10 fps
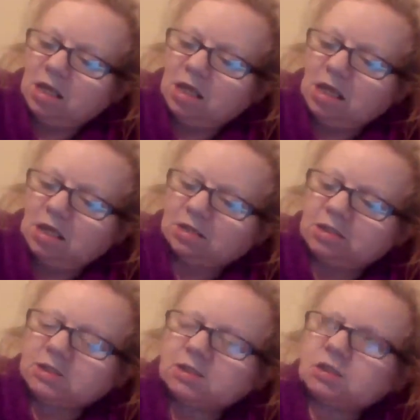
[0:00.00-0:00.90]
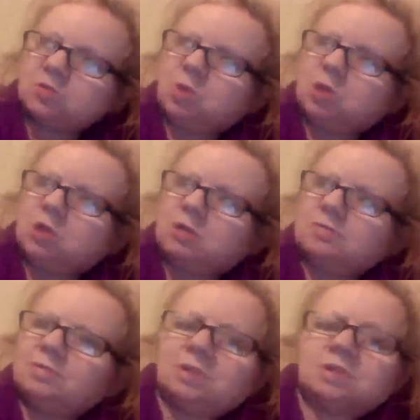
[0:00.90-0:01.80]
And this is when I
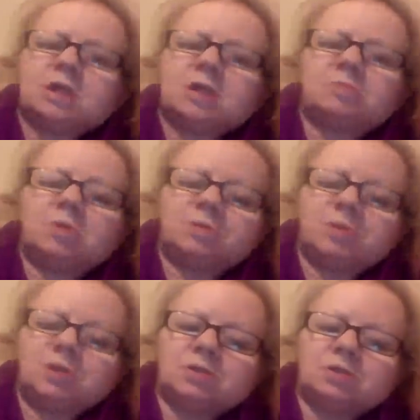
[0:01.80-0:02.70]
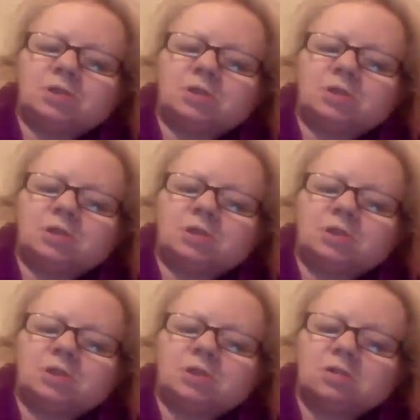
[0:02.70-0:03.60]
first had my first stroke,
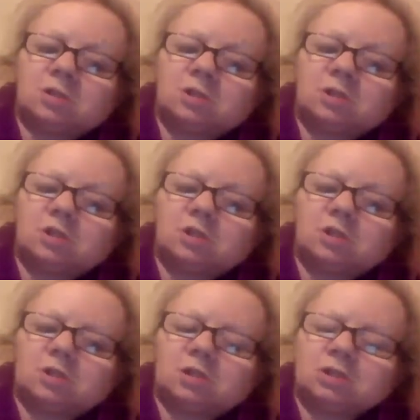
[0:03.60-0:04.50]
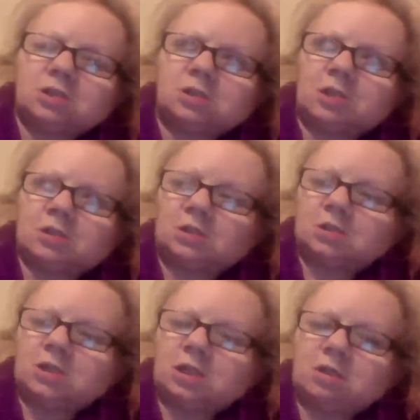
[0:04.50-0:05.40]
right?
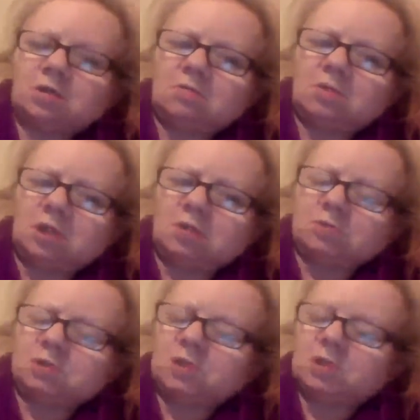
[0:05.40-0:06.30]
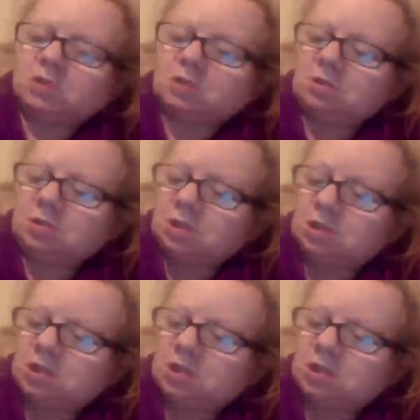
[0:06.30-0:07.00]
2010. I got one over 2009.